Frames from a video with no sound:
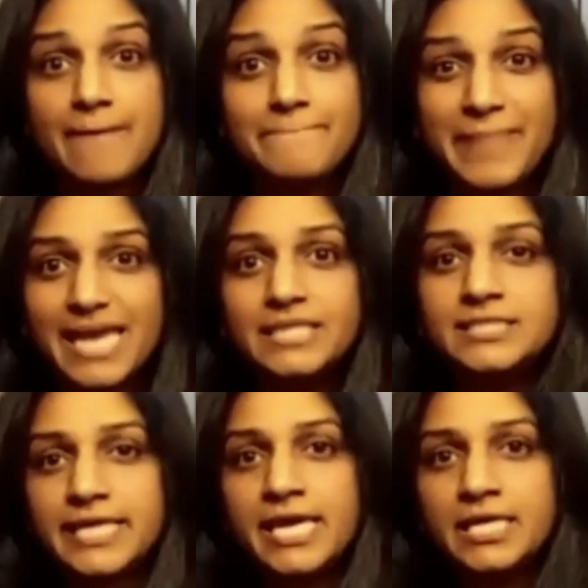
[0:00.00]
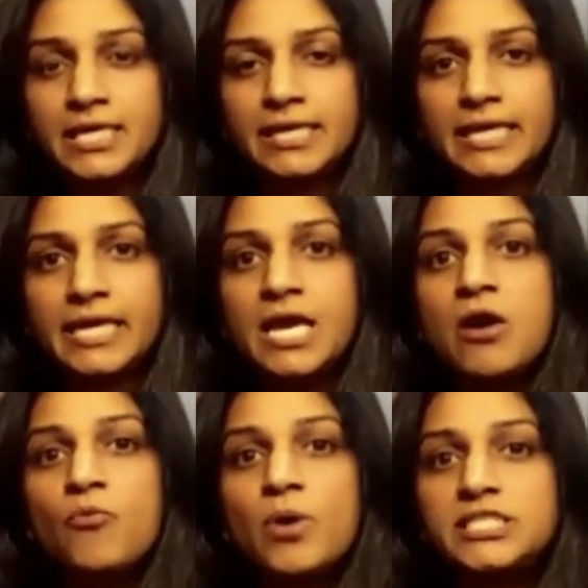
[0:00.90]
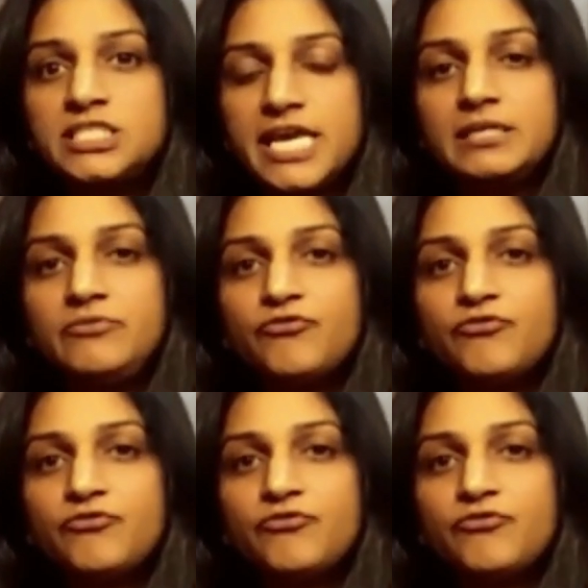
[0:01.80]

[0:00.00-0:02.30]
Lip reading: painstakingly were taken